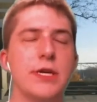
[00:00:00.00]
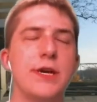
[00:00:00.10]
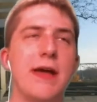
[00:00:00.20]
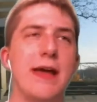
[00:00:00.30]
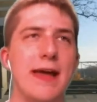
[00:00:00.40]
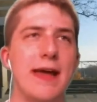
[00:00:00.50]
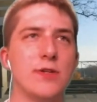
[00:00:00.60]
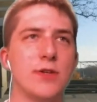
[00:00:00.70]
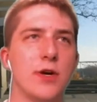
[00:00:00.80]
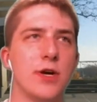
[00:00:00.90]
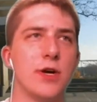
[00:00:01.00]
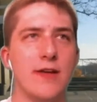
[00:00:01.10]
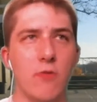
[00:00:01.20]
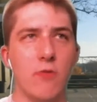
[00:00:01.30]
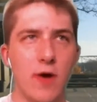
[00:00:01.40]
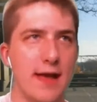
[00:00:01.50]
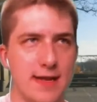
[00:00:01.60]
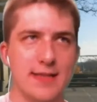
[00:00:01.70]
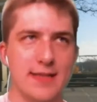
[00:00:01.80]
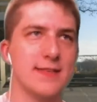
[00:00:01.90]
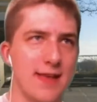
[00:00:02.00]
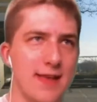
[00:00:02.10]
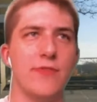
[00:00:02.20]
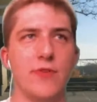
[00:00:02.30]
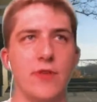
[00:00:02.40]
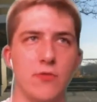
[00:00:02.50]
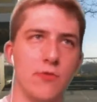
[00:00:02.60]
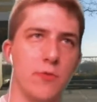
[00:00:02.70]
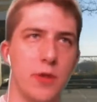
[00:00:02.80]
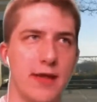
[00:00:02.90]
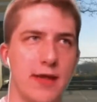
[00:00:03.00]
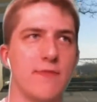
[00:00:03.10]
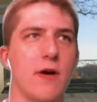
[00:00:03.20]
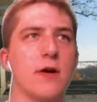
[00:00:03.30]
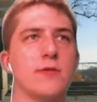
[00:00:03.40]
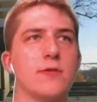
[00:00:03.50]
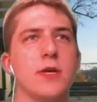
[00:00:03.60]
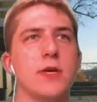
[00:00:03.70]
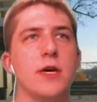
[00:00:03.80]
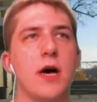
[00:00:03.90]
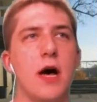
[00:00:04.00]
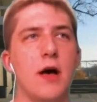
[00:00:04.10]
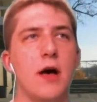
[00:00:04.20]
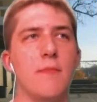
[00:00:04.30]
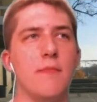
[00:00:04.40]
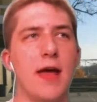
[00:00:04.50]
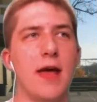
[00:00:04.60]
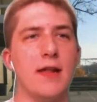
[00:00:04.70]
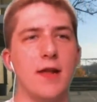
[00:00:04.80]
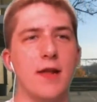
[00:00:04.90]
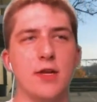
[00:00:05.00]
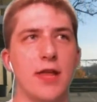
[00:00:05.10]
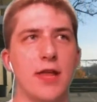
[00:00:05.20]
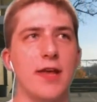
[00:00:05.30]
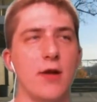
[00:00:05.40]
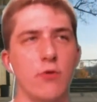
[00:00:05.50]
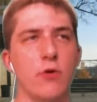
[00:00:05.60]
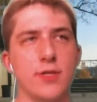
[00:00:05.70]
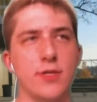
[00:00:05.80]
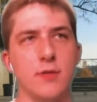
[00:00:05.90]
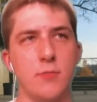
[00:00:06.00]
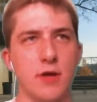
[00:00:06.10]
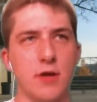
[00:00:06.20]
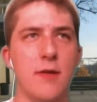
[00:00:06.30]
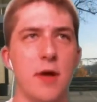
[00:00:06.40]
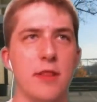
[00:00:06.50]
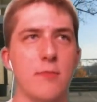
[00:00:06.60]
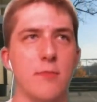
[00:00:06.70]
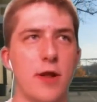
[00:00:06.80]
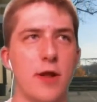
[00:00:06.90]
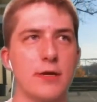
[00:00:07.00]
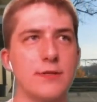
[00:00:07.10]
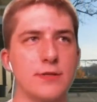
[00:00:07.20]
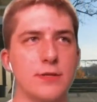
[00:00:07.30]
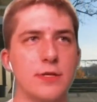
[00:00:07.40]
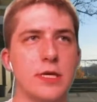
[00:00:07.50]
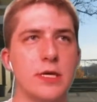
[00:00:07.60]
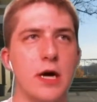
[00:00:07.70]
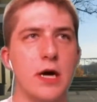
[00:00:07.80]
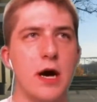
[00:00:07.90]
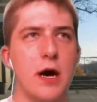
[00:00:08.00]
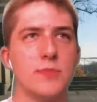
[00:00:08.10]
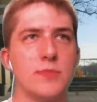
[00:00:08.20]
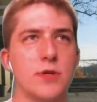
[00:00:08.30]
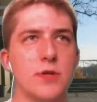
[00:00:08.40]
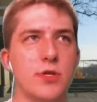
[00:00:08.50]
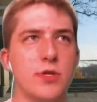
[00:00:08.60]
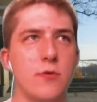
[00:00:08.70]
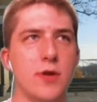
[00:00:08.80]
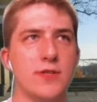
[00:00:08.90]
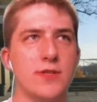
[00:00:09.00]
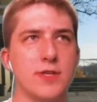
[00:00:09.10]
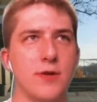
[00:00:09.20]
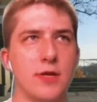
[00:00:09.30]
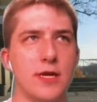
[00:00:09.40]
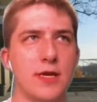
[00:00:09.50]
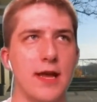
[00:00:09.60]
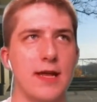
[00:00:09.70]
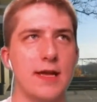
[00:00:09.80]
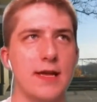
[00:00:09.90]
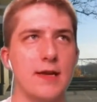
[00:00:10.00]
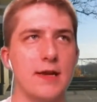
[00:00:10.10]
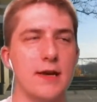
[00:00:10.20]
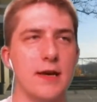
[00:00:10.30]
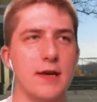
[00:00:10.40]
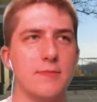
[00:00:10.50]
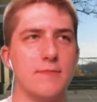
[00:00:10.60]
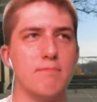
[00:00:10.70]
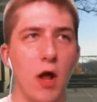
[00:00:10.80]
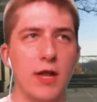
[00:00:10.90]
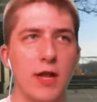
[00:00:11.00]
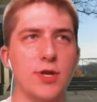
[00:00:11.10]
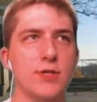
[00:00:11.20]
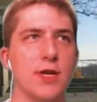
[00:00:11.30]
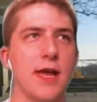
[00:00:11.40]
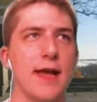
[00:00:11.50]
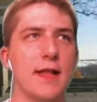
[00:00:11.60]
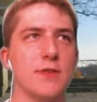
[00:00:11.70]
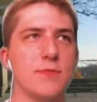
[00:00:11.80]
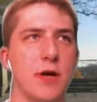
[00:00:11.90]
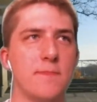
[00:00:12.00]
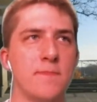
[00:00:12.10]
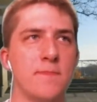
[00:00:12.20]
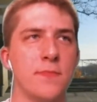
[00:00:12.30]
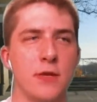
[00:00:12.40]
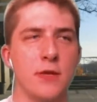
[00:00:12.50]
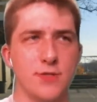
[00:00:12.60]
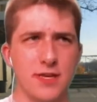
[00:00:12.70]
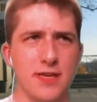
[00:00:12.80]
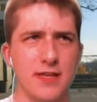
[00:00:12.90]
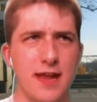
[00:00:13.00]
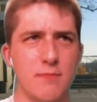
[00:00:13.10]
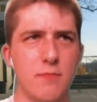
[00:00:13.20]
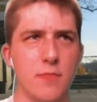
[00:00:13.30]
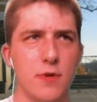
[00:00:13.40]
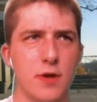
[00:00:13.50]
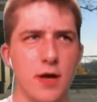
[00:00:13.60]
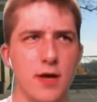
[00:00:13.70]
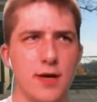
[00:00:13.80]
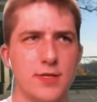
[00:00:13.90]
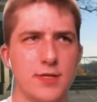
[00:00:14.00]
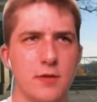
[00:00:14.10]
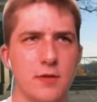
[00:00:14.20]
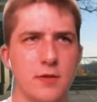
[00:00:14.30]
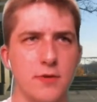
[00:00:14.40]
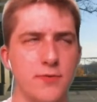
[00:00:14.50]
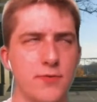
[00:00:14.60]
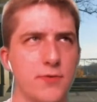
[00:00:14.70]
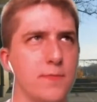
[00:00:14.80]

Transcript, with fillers: and are going to give away Nexus 7s and Google Play gift cards, um, and, and then Google is going to put their name on their products. Um, so there's no necessarily any uh, money changing hands, but certainly the name uh, is going to be used.